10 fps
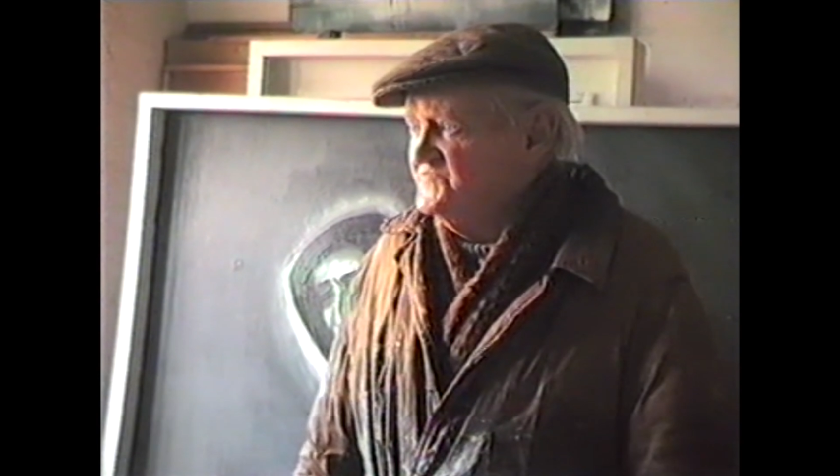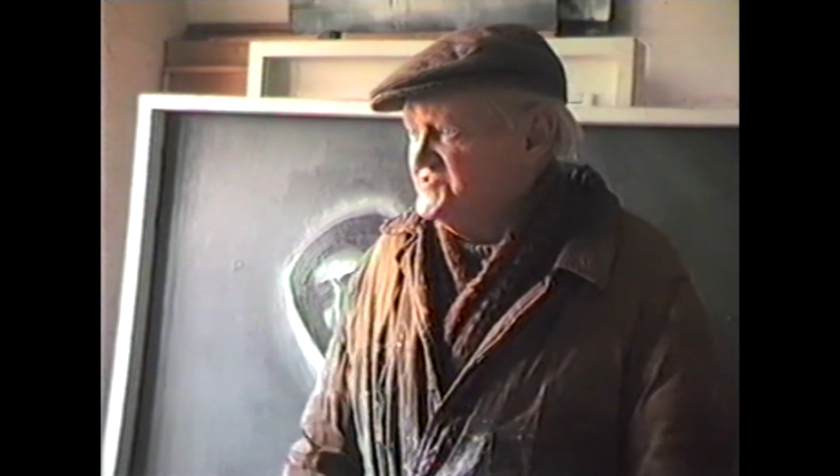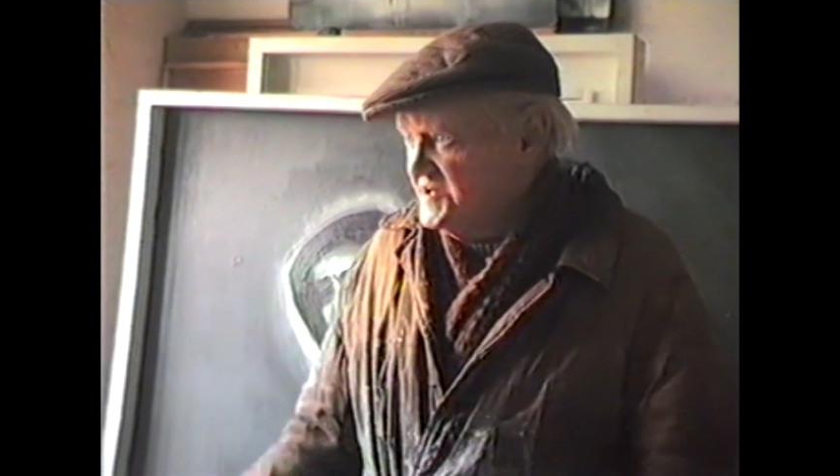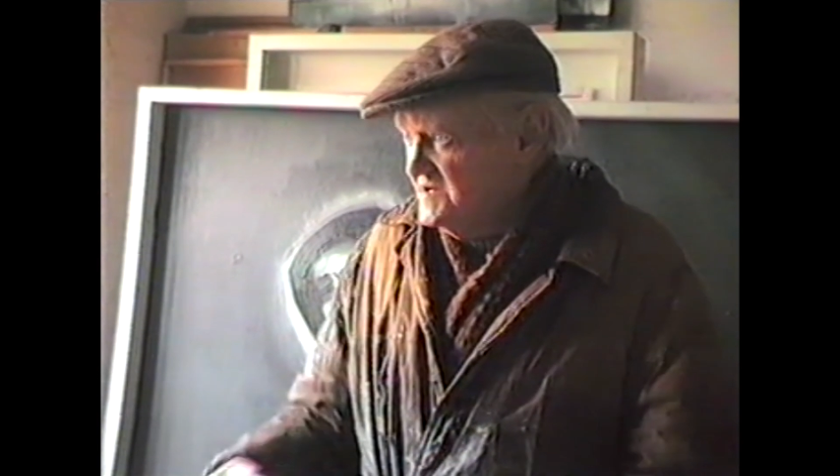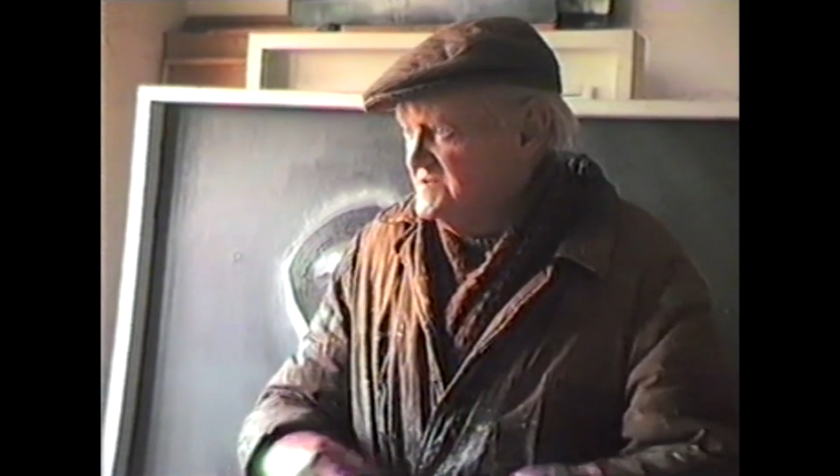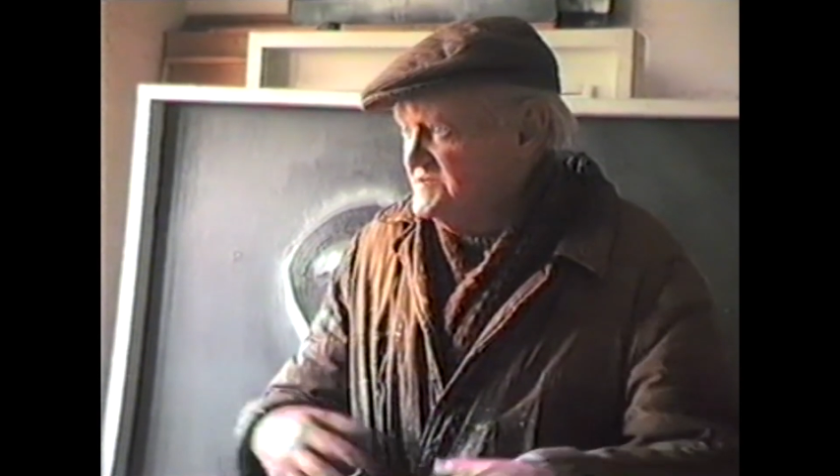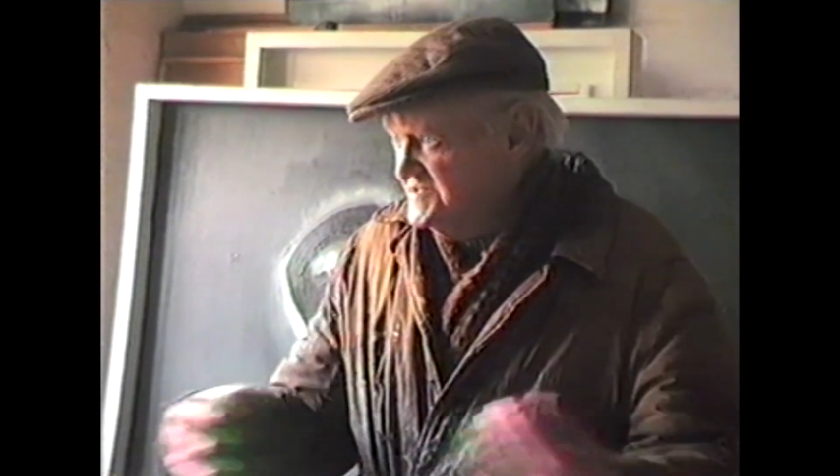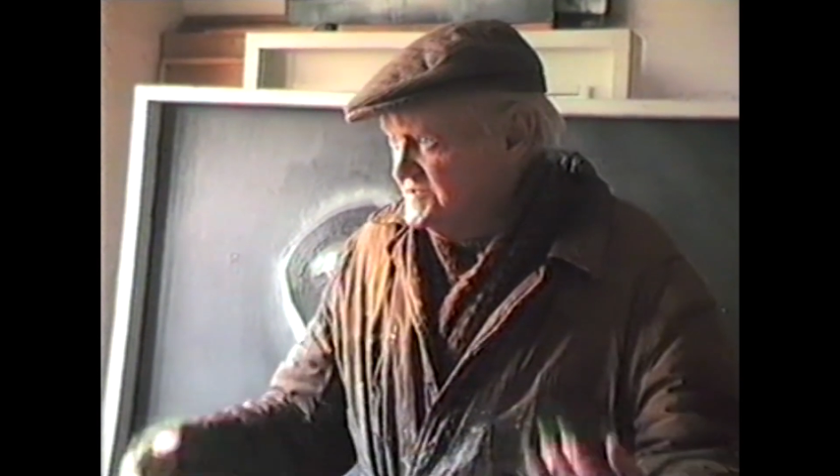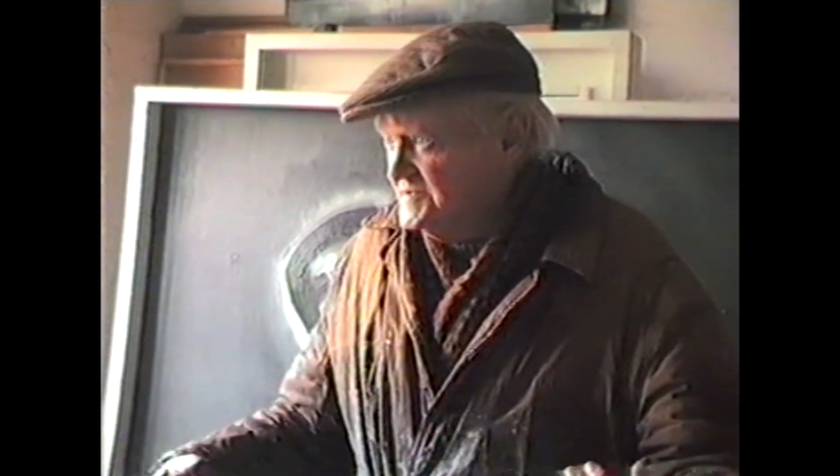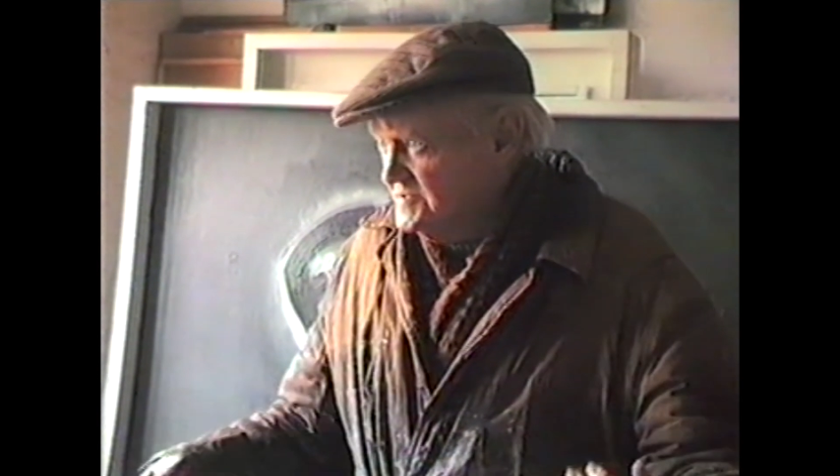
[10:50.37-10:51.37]

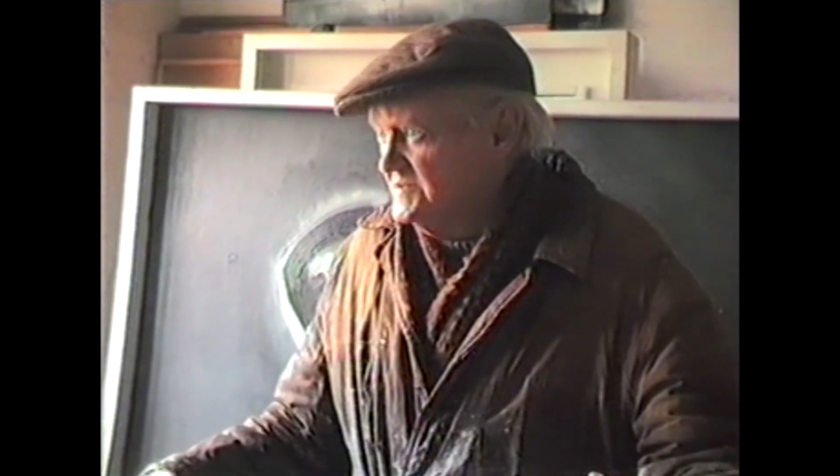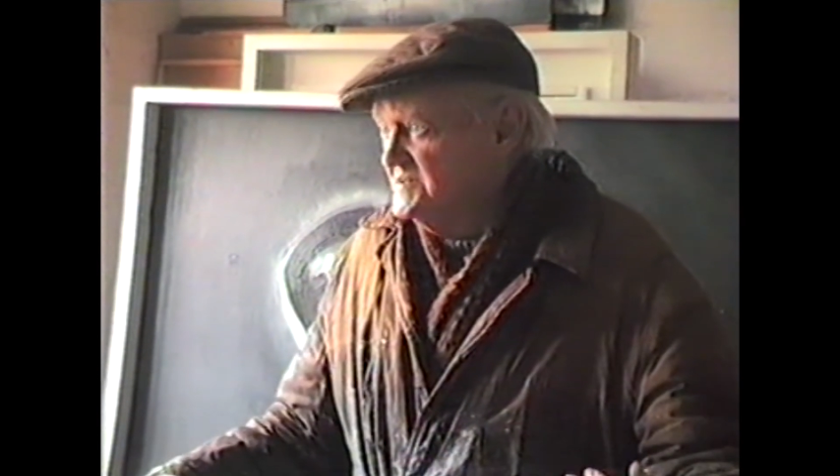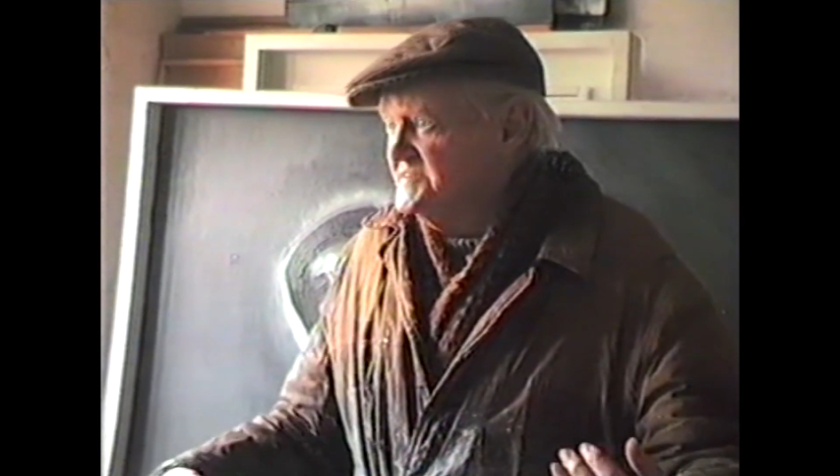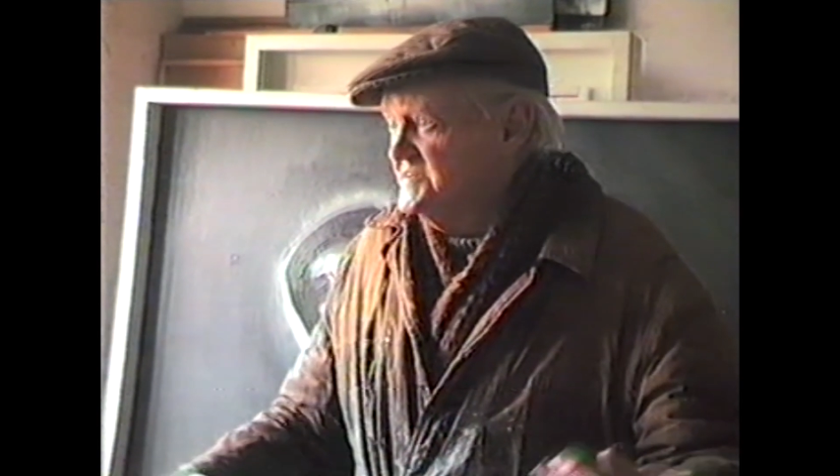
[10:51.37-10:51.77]
changes the colours,